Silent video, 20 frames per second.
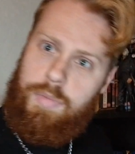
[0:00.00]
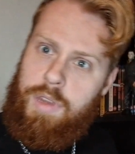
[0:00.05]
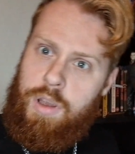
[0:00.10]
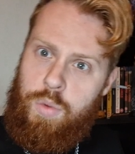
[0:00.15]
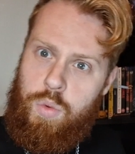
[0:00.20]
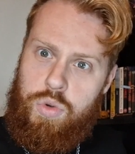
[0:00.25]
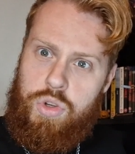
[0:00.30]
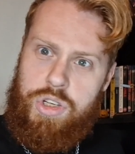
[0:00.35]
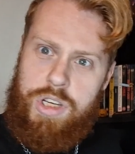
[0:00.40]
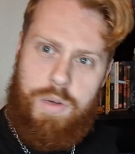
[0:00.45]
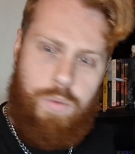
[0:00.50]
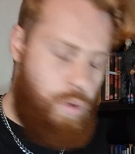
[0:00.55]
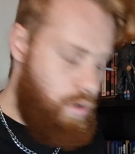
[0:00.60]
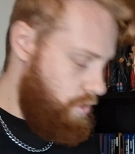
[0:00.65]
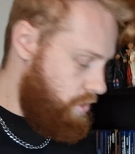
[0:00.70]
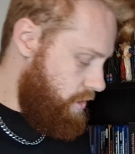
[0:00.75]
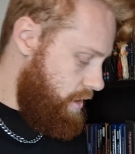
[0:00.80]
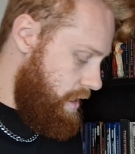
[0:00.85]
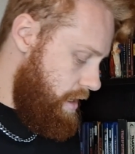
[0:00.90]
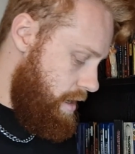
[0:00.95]
We'll see
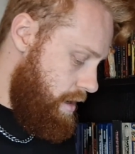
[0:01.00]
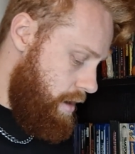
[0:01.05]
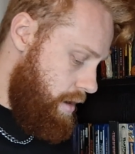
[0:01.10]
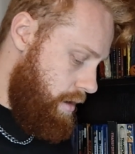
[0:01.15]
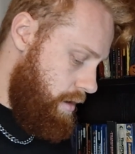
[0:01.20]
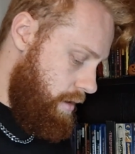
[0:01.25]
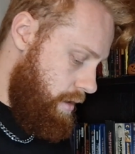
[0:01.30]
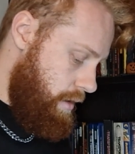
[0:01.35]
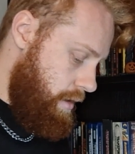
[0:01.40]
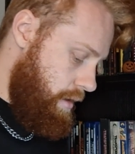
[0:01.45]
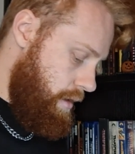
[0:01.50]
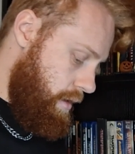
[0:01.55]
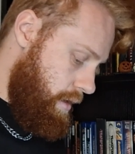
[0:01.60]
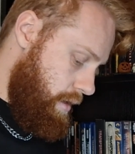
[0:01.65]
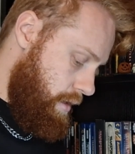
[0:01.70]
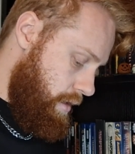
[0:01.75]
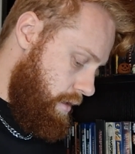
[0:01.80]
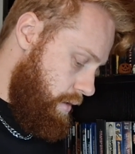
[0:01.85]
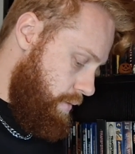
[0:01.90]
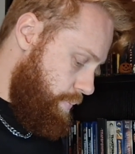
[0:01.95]
what the
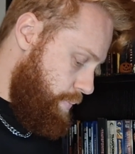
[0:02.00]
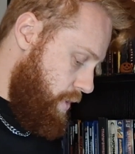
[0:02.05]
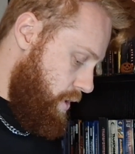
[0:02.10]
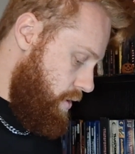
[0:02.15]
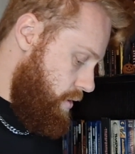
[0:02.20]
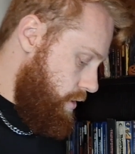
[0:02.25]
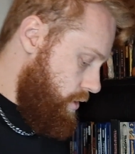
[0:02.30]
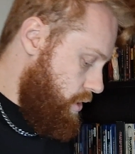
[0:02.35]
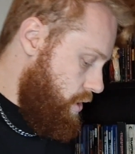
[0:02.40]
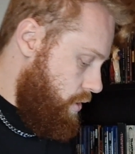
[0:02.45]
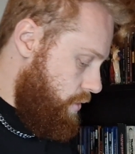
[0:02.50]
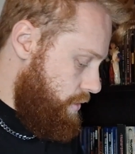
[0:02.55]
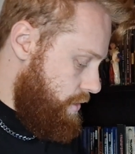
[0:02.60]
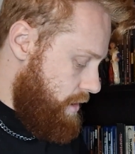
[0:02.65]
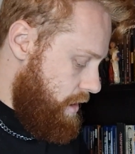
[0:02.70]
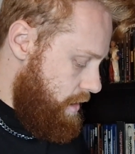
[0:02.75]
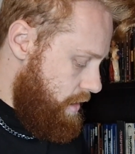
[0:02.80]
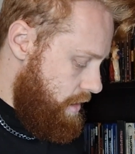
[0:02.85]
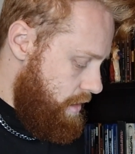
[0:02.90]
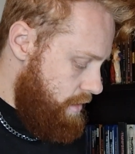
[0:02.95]
bonus
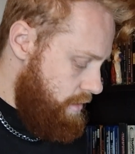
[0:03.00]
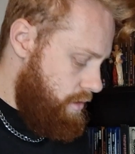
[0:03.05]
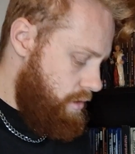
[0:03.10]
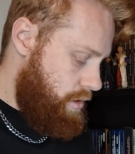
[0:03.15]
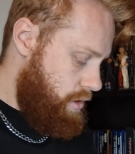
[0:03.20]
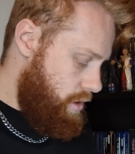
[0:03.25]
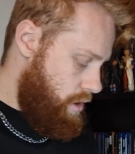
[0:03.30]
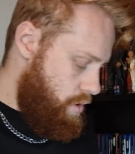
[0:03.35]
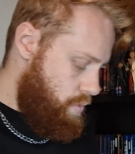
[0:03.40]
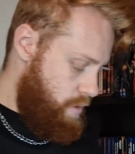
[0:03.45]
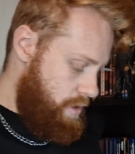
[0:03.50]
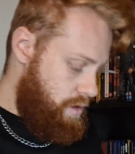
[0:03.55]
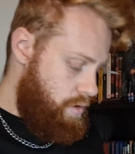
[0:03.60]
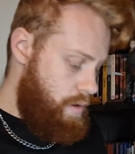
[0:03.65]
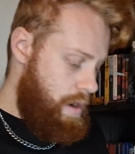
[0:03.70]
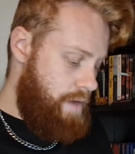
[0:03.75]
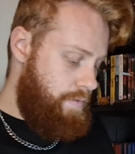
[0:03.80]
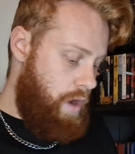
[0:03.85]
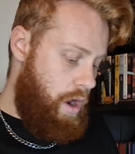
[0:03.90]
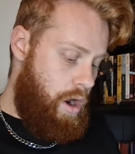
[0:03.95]
content is. So we do
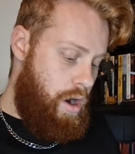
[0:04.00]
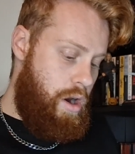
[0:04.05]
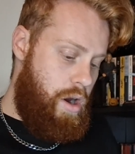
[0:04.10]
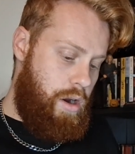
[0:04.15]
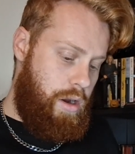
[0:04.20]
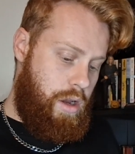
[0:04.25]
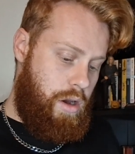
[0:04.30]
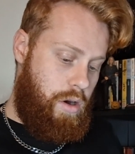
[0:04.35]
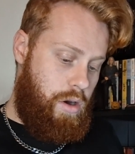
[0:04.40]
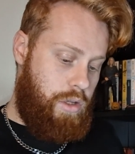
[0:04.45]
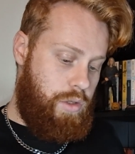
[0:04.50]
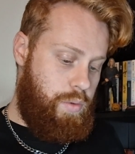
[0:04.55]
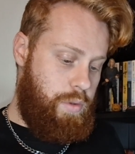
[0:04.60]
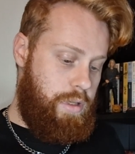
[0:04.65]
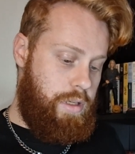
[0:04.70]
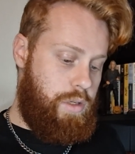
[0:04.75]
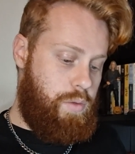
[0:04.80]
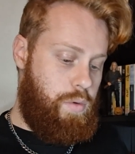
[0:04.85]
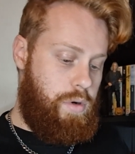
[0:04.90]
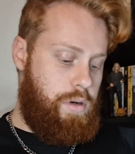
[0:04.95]
have art cards with
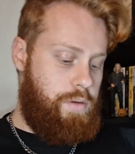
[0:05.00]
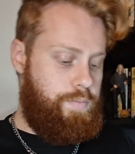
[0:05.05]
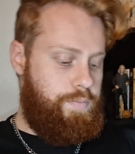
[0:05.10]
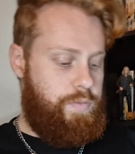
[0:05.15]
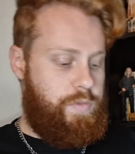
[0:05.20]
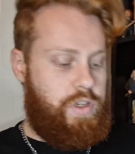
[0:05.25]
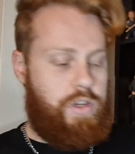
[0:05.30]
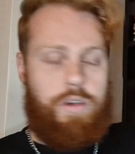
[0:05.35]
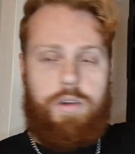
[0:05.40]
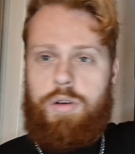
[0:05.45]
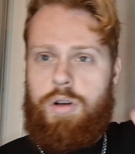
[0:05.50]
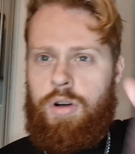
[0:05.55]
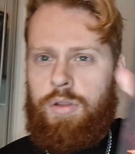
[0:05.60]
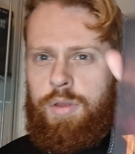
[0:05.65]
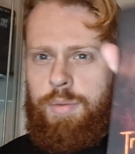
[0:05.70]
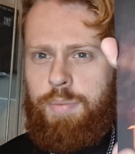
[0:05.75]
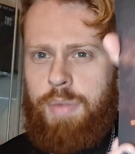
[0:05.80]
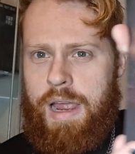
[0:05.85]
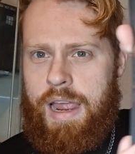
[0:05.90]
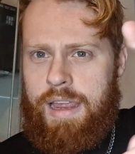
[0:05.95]
this one. So on
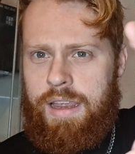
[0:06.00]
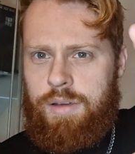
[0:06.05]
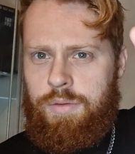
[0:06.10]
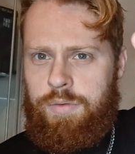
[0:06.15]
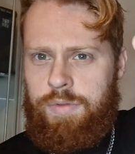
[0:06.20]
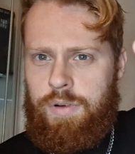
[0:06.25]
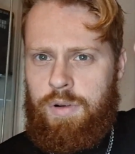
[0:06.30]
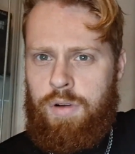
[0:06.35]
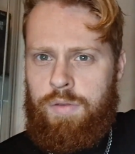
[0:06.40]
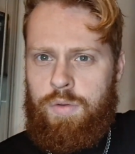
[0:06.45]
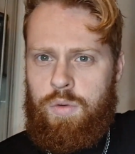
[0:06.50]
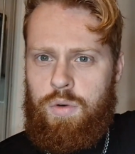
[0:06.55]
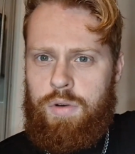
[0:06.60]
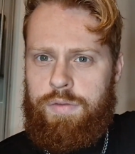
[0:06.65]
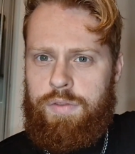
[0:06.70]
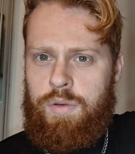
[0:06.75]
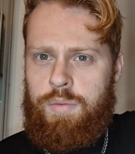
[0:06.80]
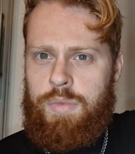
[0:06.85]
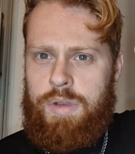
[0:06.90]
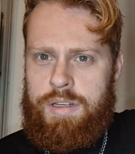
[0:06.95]
the back of all
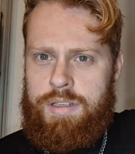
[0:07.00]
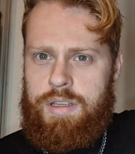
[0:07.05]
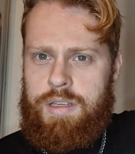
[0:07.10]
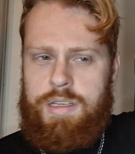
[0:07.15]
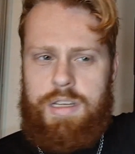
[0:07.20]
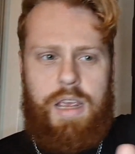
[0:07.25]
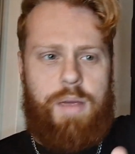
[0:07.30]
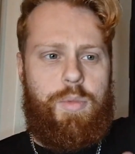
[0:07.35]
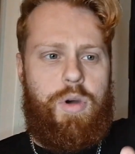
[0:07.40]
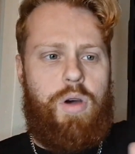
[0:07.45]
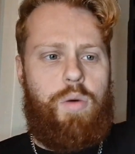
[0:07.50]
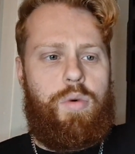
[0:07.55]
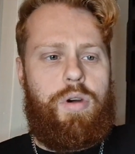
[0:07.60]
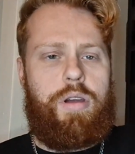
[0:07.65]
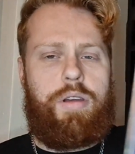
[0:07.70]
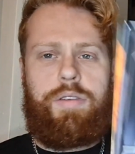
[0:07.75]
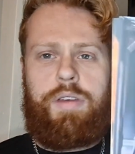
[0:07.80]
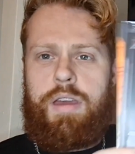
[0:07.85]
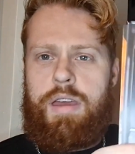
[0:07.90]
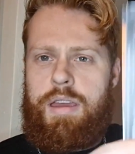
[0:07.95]
of them is the same
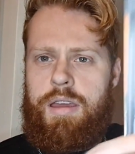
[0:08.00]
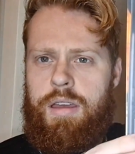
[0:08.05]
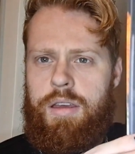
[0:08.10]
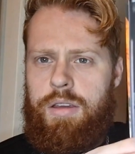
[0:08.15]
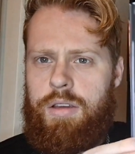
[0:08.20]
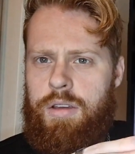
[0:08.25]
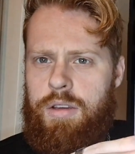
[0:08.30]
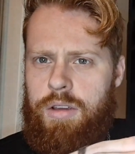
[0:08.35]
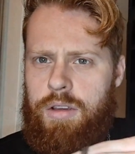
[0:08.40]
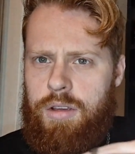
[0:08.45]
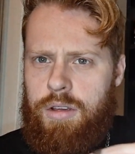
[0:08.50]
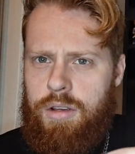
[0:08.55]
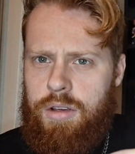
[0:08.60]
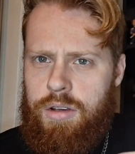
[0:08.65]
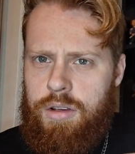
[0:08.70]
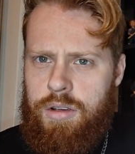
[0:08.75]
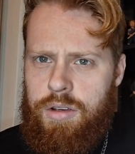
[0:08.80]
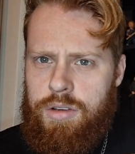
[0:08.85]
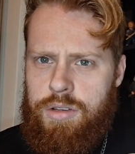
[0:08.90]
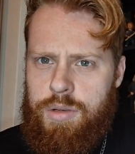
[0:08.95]
artwork there.
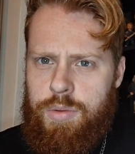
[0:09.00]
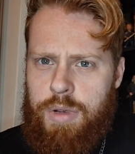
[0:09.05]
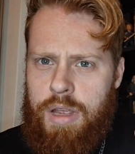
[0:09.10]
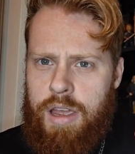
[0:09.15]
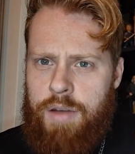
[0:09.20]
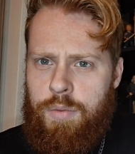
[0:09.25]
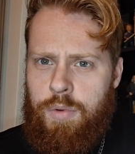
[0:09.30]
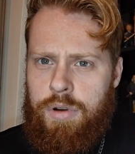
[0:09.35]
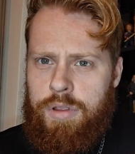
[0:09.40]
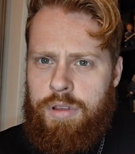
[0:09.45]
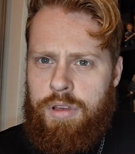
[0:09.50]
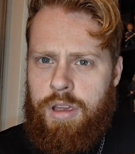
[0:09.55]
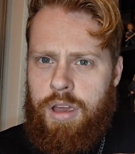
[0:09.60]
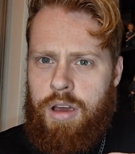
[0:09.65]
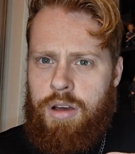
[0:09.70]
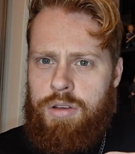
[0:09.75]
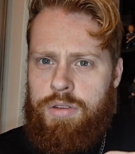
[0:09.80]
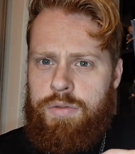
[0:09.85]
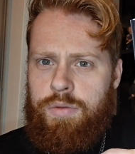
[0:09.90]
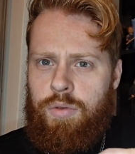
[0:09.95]
So we have one of the
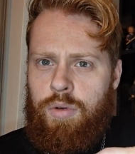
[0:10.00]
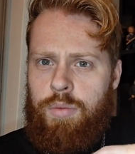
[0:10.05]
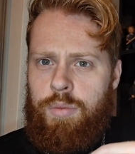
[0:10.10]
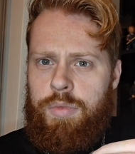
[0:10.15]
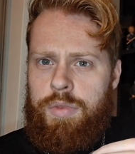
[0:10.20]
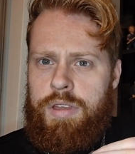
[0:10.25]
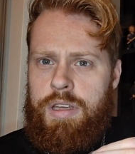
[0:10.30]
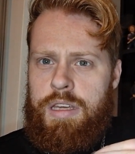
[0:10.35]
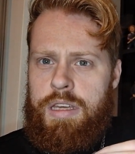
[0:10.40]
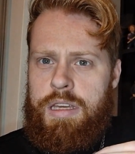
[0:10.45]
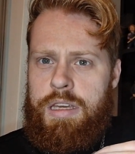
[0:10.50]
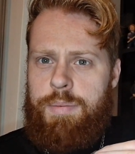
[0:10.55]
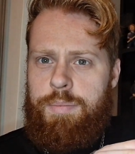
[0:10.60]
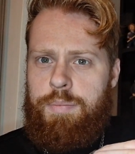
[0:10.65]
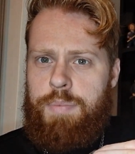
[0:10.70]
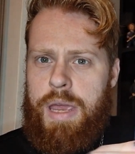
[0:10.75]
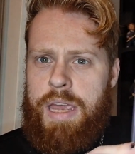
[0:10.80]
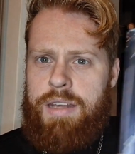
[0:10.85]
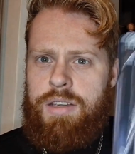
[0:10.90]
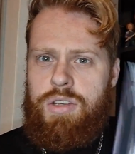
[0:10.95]
girls from the
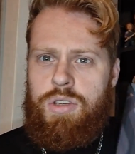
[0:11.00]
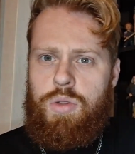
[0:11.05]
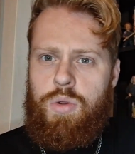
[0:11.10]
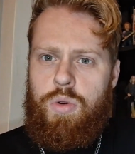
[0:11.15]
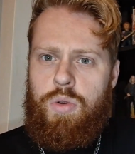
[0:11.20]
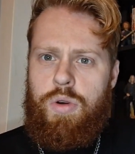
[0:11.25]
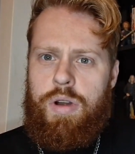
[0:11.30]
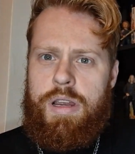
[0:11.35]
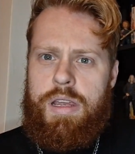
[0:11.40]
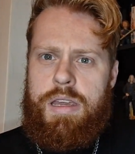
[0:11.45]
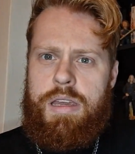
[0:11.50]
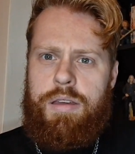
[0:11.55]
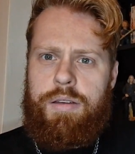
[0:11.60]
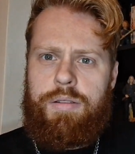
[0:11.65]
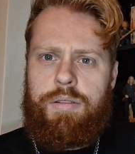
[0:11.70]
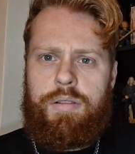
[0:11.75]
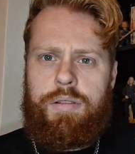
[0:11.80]
Pit story.